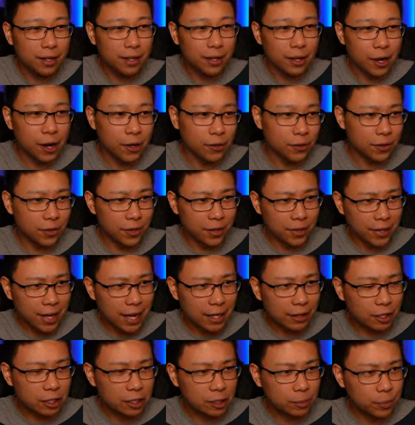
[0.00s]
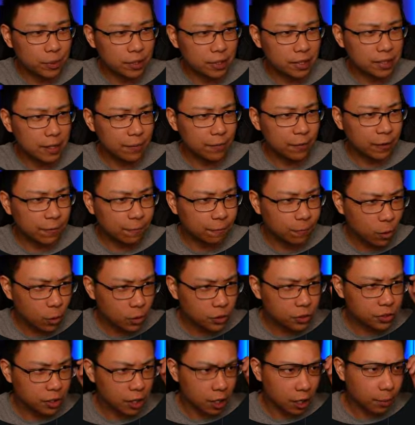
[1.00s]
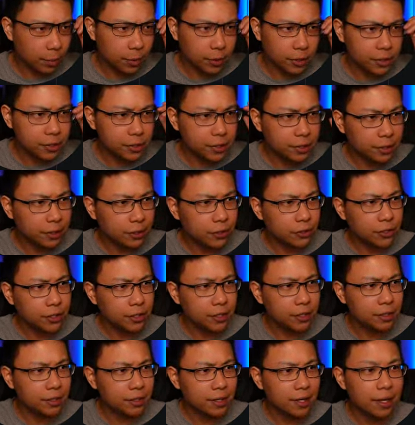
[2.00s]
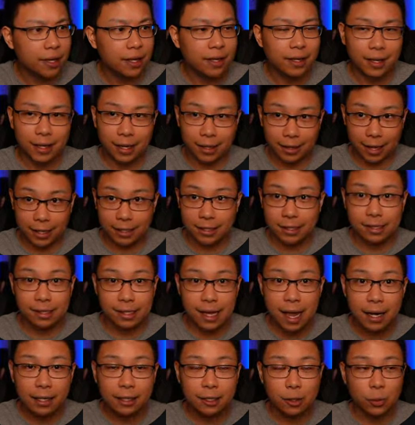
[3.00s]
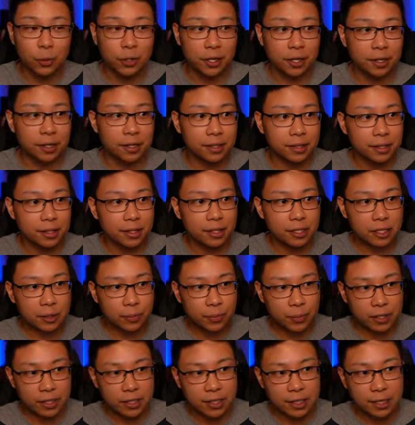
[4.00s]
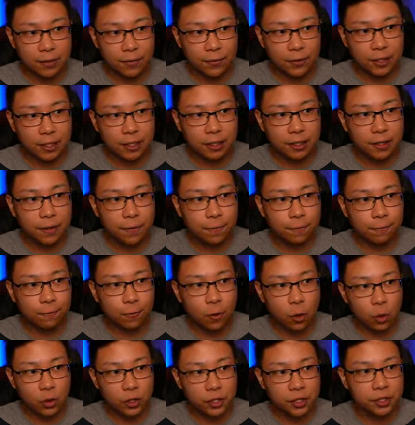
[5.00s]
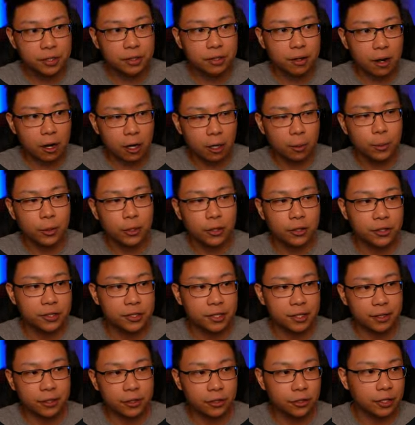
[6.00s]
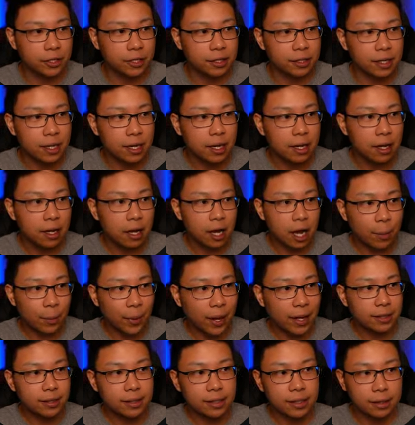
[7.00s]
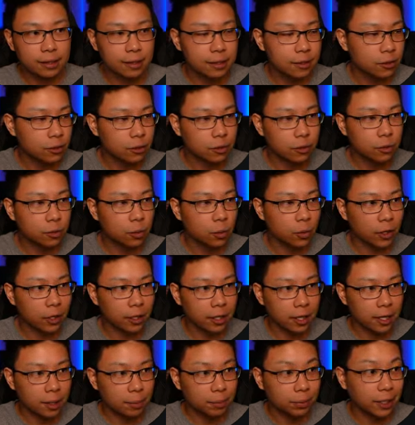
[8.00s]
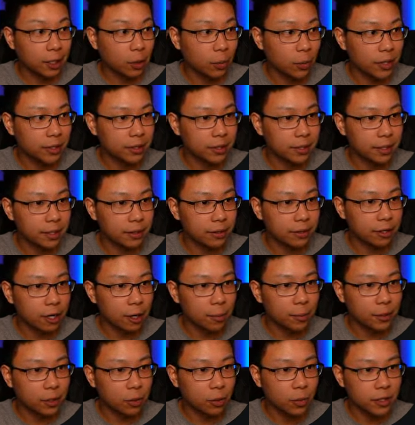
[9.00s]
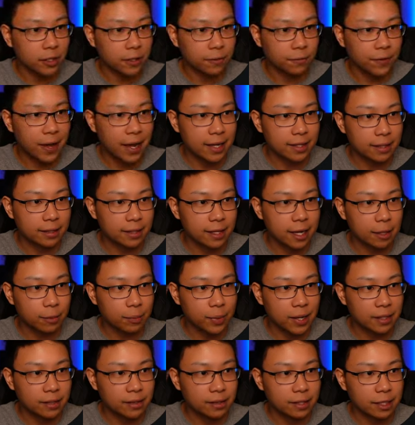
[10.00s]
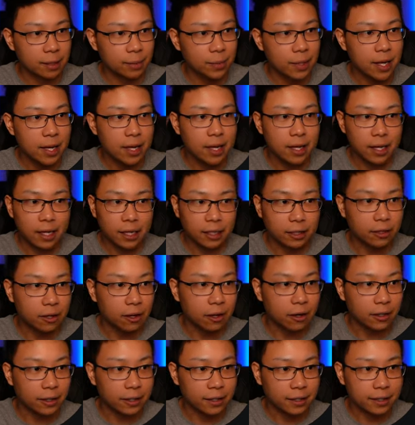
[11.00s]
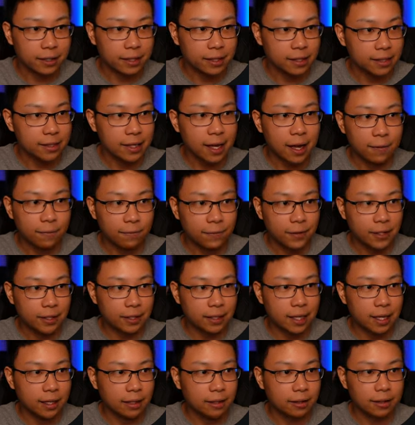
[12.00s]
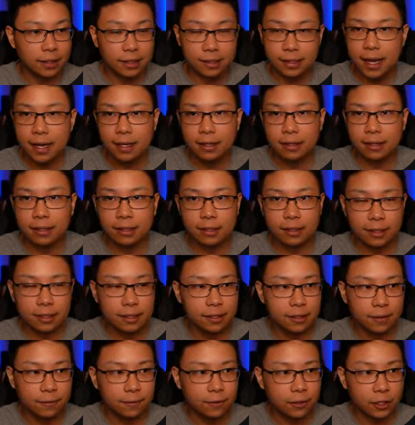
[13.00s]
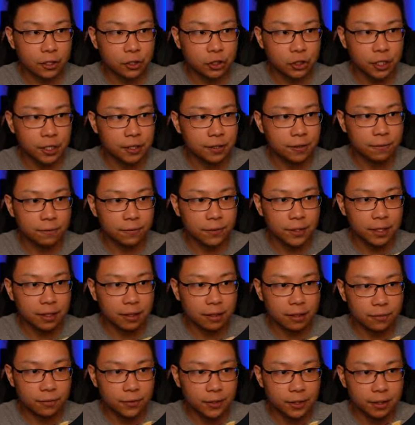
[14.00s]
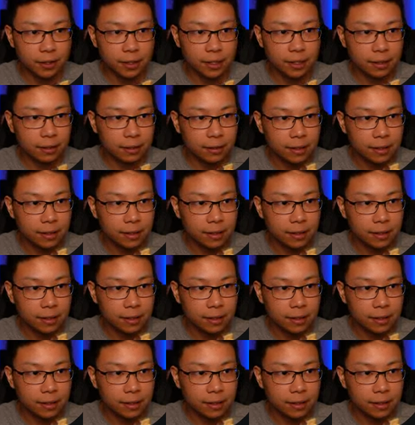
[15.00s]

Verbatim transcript: Other than that, the specific forced Arbiter synergies... That's exactly what it is. Specifically forced Arbiter synergies. I'm not seeing these two uh, play well together. Arbiter wants a fast attack based team. Incarnate does not fit that. Exactly. He doesn't. Uh, she doesn't fit fit that.